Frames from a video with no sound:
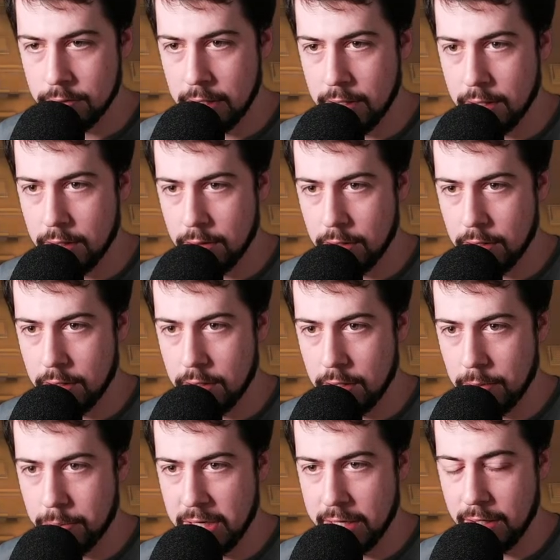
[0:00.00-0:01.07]
Well,
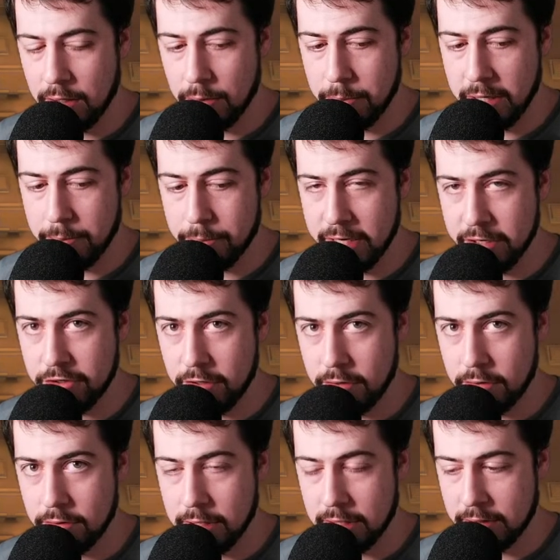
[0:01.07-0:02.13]
I'll apply a little bit of
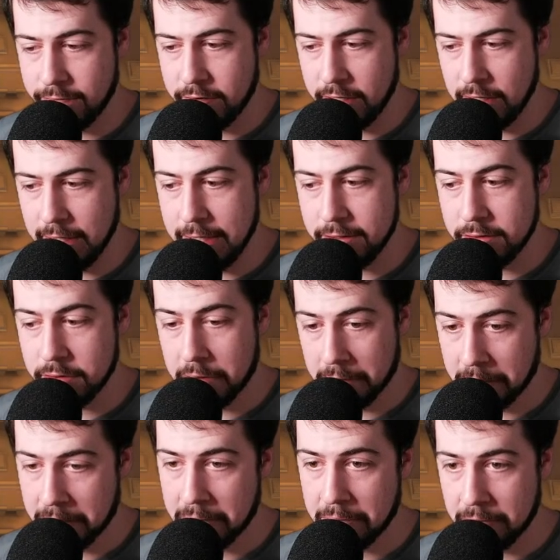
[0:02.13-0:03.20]
pressure at the very least.
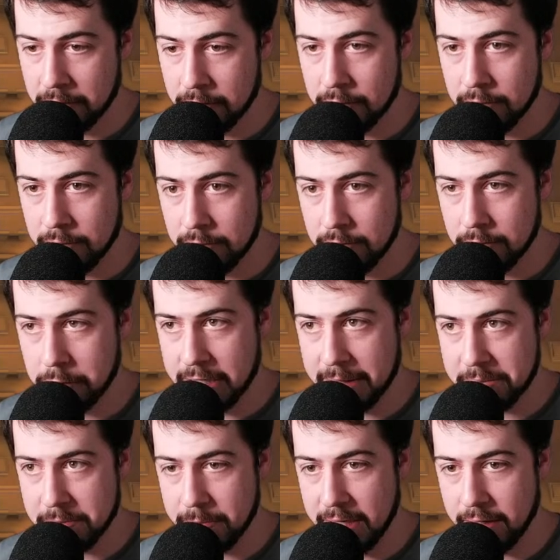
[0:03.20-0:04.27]

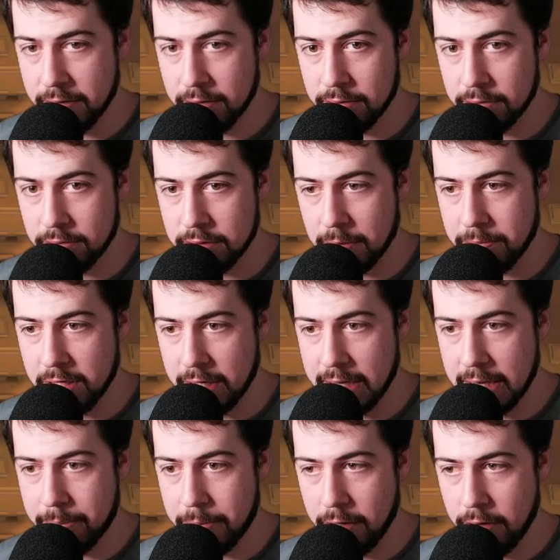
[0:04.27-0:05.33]
Perhaps make something
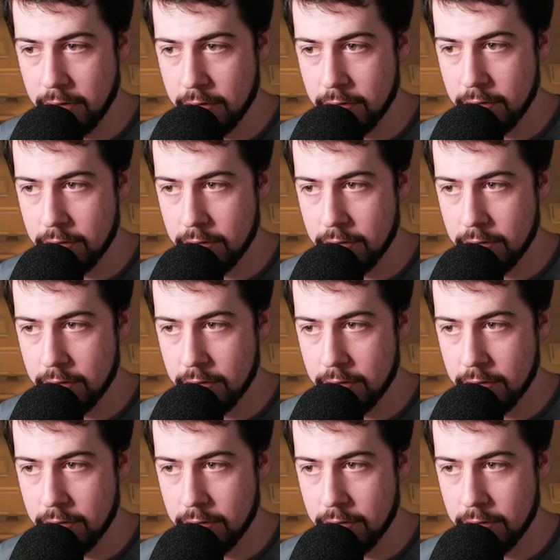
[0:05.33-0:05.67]
happen.